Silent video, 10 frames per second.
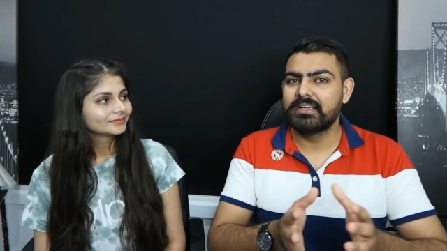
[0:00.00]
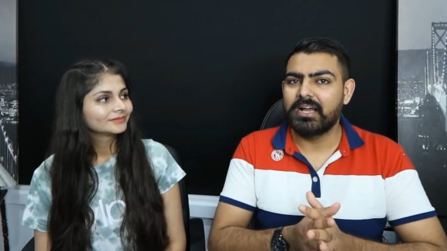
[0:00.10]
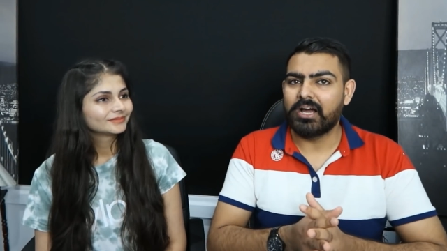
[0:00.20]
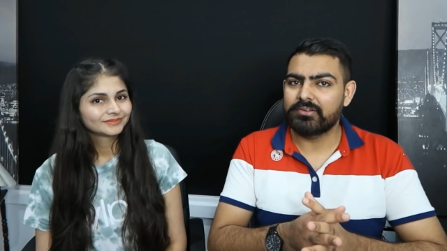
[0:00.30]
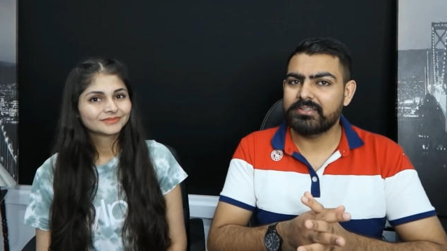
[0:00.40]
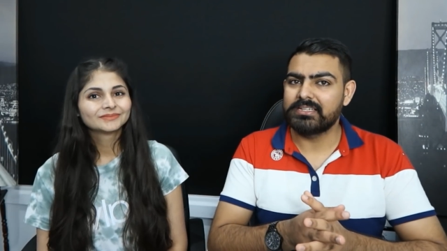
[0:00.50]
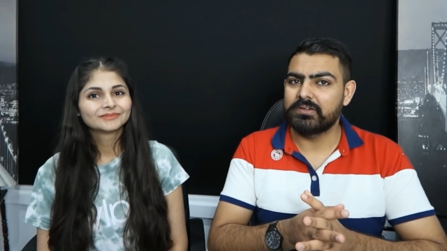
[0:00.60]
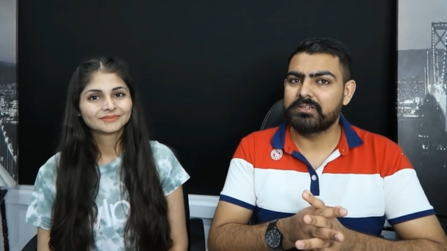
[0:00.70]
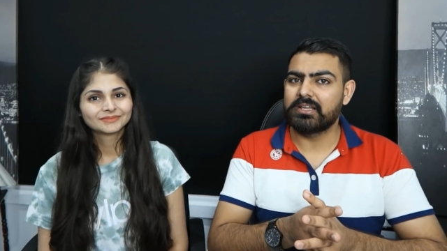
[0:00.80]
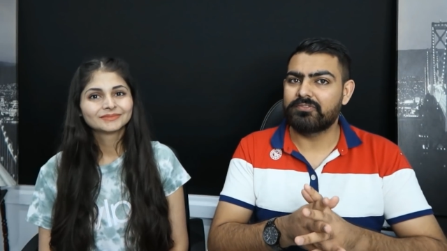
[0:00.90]
Speaker 1: I don't think they were
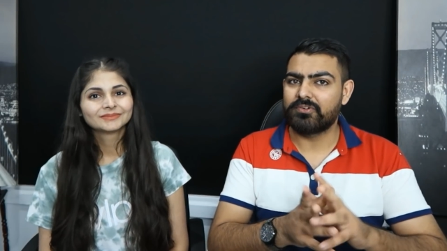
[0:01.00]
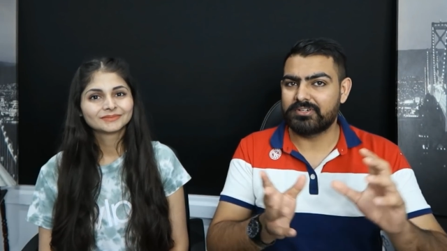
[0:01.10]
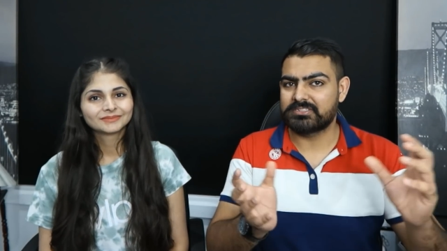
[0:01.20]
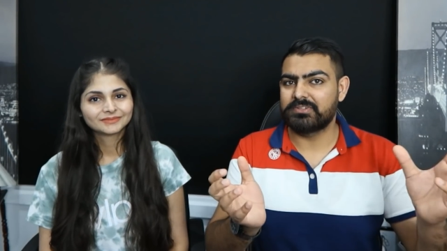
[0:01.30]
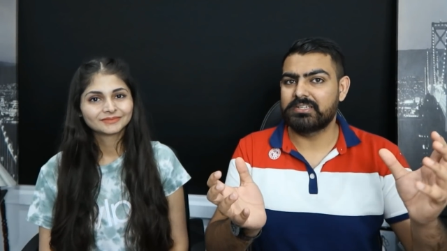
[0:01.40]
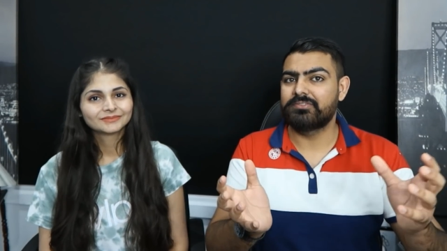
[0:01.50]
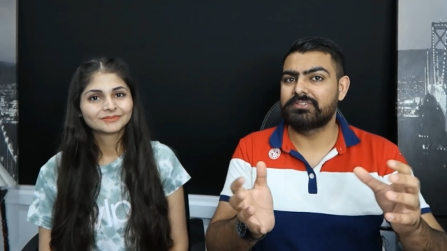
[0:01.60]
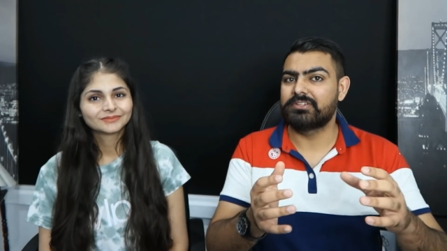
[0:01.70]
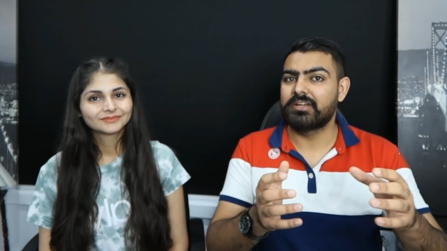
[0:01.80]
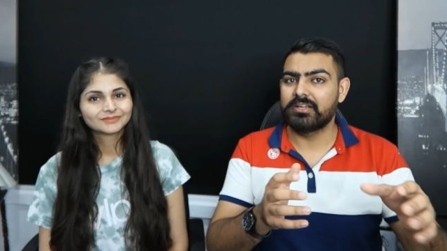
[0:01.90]
in that forest when he was, you know,